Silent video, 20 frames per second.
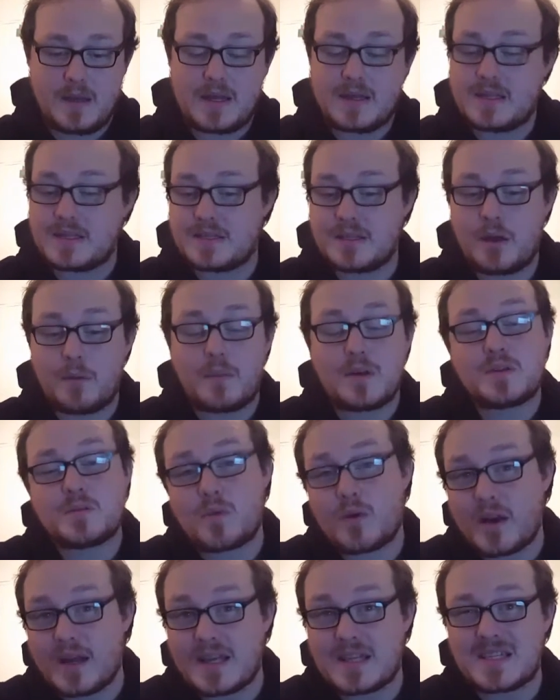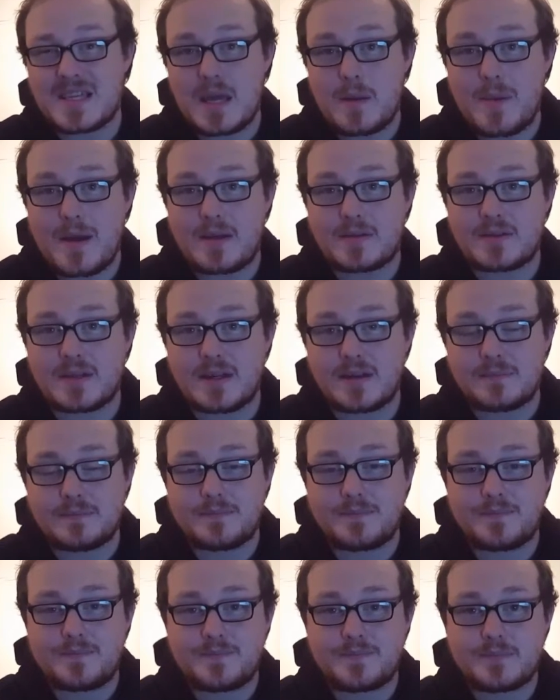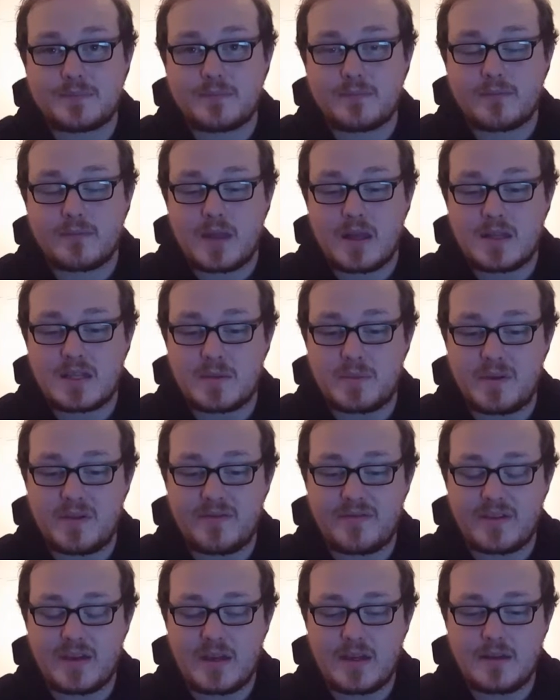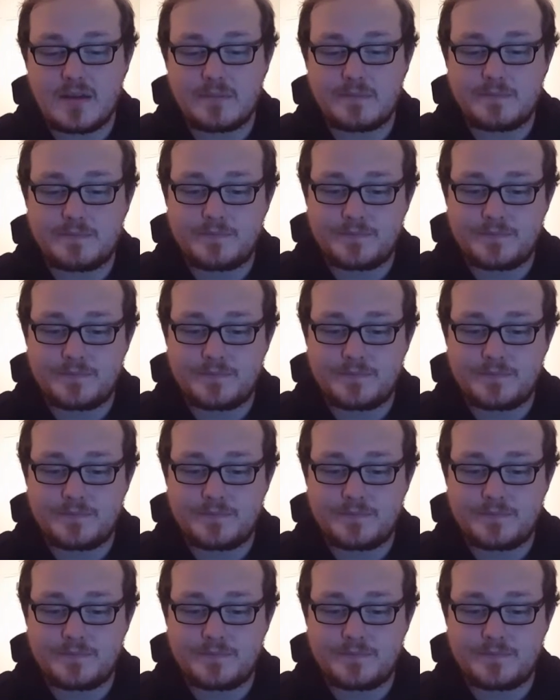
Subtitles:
There's not much more I could say about it, to be fair.